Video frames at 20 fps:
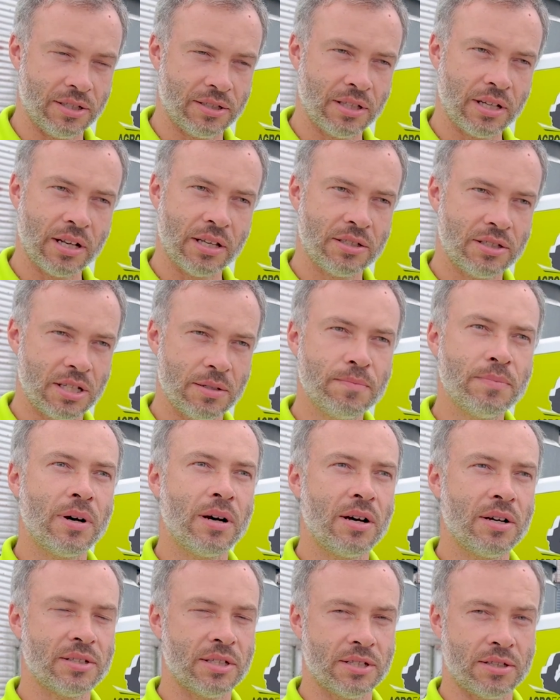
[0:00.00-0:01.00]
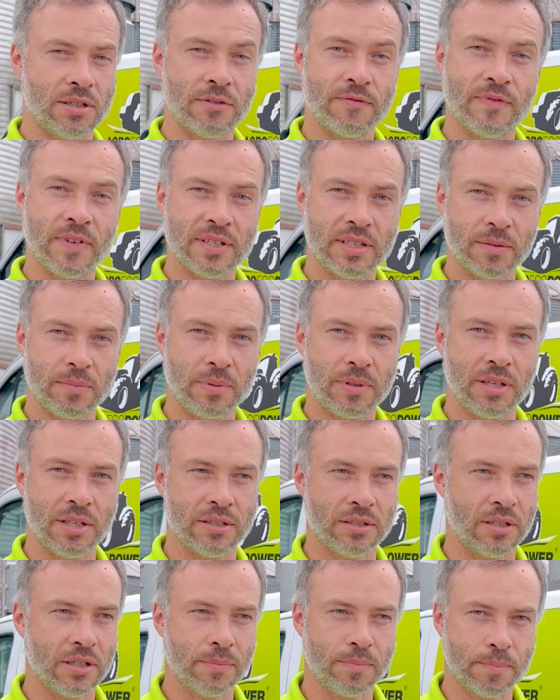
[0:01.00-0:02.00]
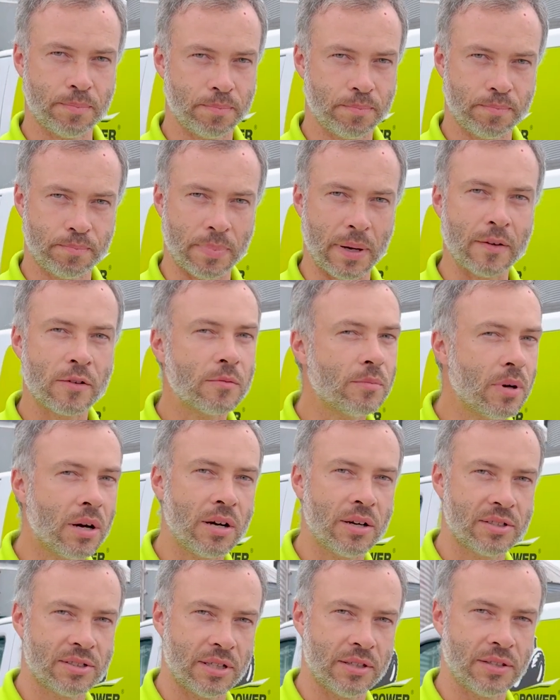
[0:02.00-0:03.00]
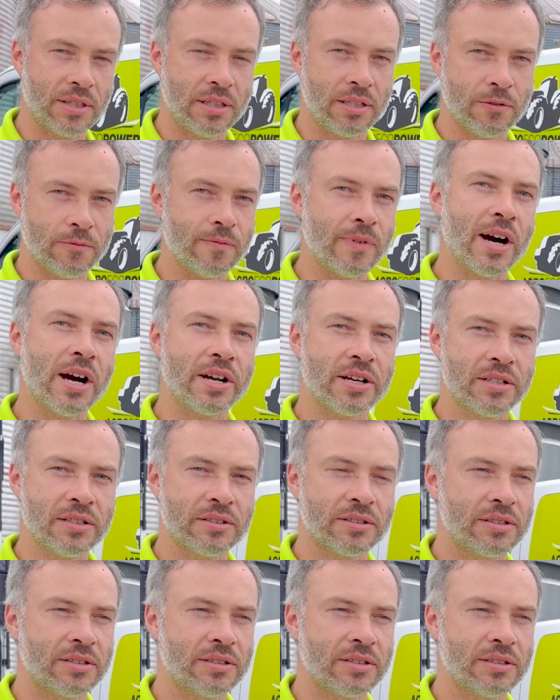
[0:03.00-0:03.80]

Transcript: It's not a chip box, it's not visible, it's not a power box, something wired.